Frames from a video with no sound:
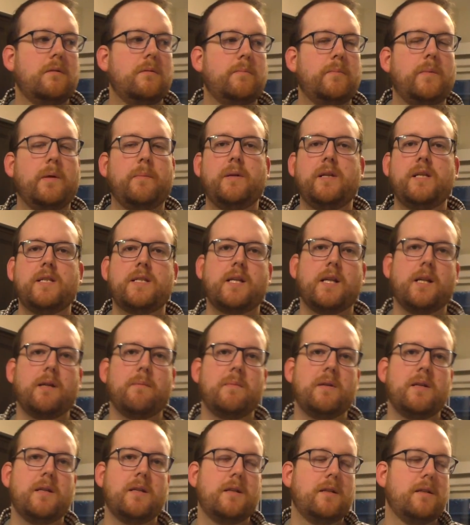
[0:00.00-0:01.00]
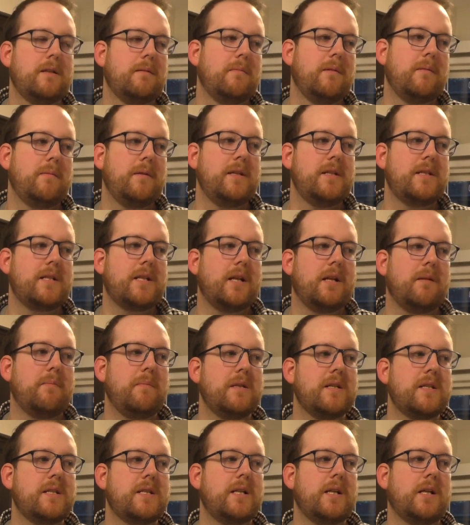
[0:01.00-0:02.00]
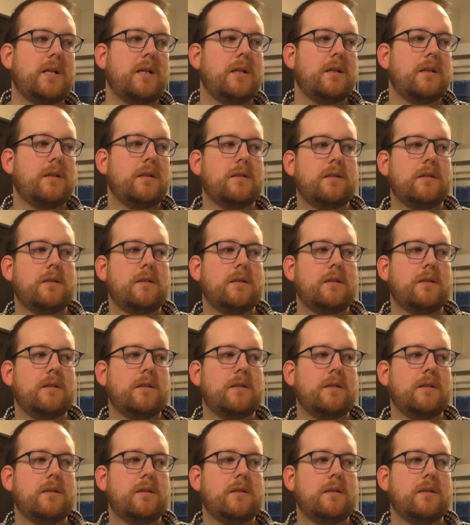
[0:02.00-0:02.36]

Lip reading: Maybe he's giving me a sticky.